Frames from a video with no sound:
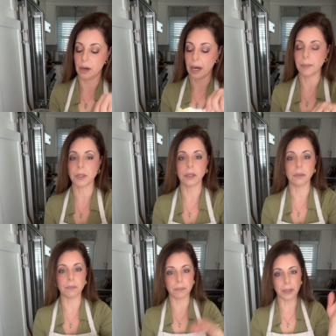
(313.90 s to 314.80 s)
I'm
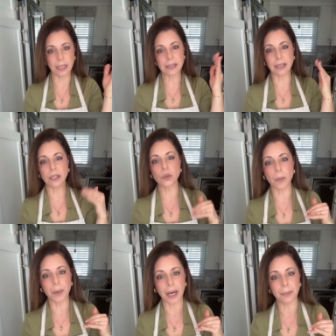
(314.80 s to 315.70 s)
gonna place it
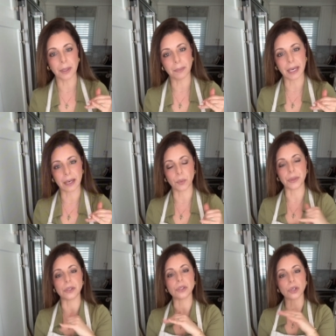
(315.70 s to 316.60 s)
into a piping bag
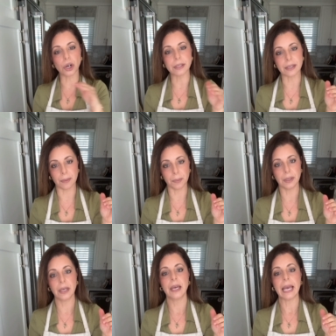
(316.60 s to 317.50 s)
with a star tip,